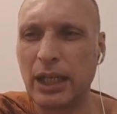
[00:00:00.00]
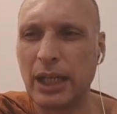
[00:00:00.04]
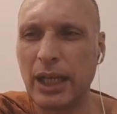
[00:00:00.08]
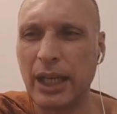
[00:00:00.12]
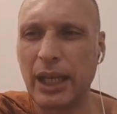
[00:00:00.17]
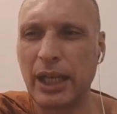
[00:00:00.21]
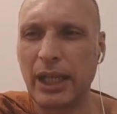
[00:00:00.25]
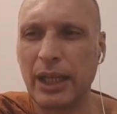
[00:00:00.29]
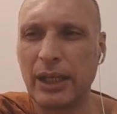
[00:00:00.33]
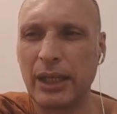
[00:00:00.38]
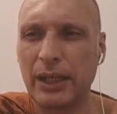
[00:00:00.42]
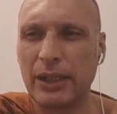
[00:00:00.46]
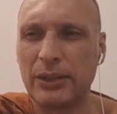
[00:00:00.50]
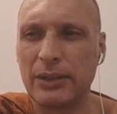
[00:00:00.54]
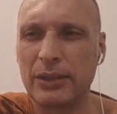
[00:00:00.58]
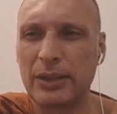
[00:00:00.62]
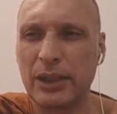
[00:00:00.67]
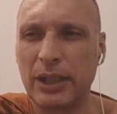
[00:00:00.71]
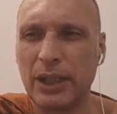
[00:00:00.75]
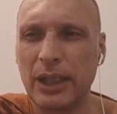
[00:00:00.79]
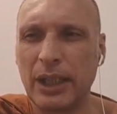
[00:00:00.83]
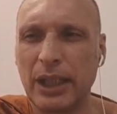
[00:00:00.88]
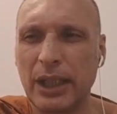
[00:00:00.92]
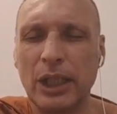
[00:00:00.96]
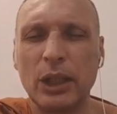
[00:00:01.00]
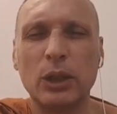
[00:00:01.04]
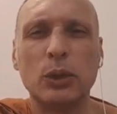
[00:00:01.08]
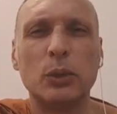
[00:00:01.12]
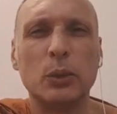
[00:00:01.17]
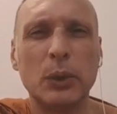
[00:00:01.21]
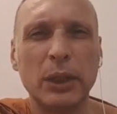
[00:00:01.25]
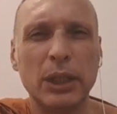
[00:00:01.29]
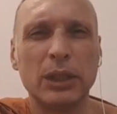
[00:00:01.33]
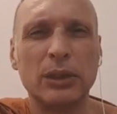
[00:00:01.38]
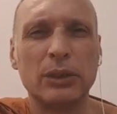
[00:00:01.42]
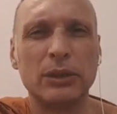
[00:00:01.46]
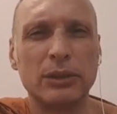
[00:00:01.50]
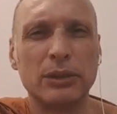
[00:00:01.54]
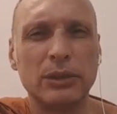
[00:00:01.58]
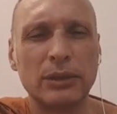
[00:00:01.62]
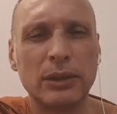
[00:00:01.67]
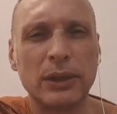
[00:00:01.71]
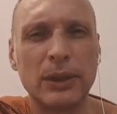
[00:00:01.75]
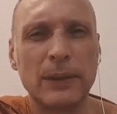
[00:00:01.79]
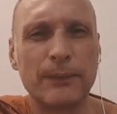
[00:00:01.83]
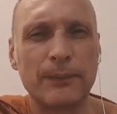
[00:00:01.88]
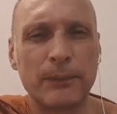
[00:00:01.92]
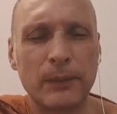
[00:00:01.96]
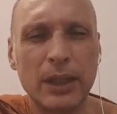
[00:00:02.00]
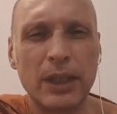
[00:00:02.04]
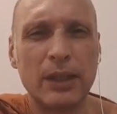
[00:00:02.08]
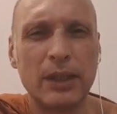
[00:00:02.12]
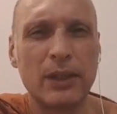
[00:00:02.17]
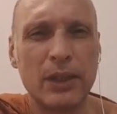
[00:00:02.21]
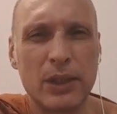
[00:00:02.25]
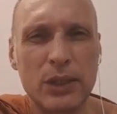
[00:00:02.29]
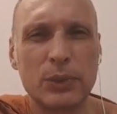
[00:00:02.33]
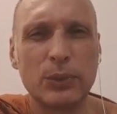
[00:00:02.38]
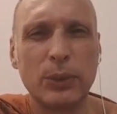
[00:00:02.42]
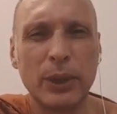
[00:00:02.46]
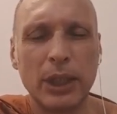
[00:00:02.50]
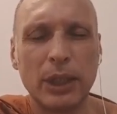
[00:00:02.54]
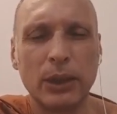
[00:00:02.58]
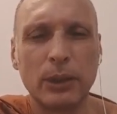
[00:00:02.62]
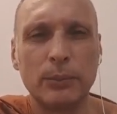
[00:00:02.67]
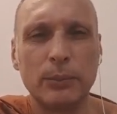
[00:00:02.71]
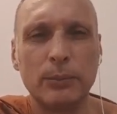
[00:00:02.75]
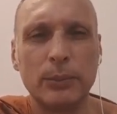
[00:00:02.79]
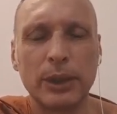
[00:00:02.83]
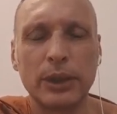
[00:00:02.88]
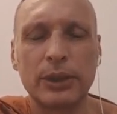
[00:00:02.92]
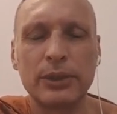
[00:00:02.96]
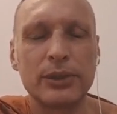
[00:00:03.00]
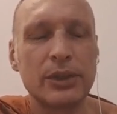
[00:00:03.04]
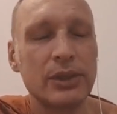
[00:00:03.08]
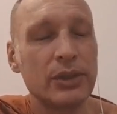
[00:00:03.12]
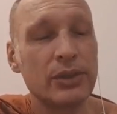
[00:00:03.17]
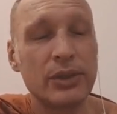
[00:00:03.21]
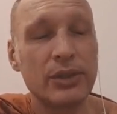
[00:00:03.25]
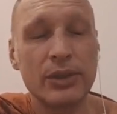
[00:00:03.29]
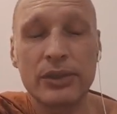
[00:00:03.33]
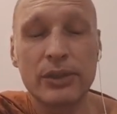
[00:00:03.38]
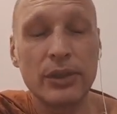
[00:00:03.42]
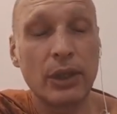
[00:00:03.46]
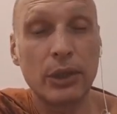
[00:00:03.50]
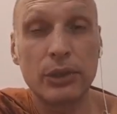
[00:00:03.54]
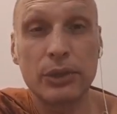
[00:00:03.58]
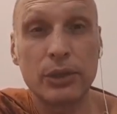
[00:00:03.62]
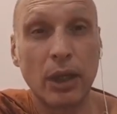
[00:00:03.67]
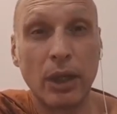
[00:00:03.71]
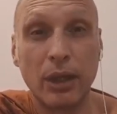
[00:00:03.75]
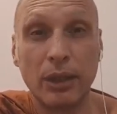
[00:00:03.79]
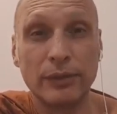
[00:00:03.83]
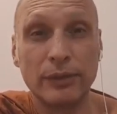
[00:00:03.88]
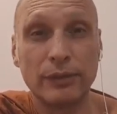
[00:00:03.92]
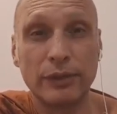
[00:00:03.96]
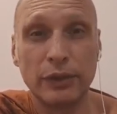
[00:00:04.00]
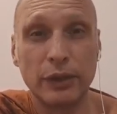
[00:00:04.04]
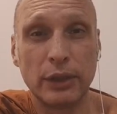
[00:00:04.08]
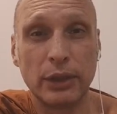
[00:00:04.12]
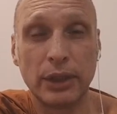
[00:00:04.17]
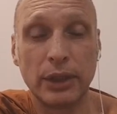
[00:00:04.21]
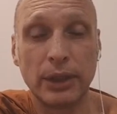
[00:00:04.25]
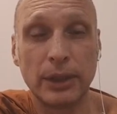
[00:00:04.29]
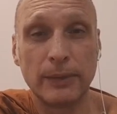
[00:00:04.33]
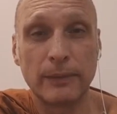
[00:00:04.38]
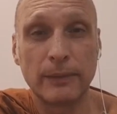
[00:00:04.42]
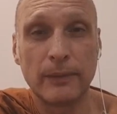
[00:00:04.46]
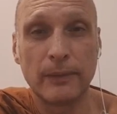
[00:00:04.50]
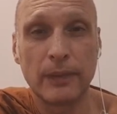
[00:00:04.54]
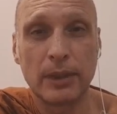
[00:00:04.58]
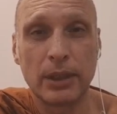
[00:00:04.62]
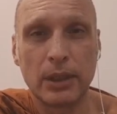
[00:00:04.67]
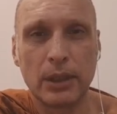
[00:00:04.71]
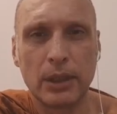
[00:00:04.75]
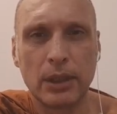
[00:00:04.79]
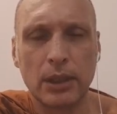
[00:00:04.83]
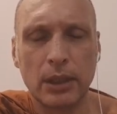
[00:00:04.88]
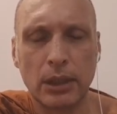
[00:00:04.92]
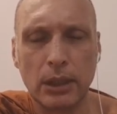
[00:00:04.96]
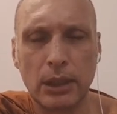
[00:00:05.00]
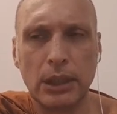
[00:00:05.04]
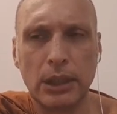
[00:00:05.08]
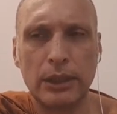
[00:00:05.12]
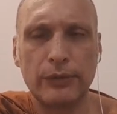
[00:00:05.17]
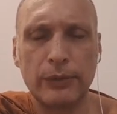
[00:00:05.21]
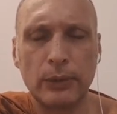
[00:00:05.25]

and ill will in this world, because there's just no time for it.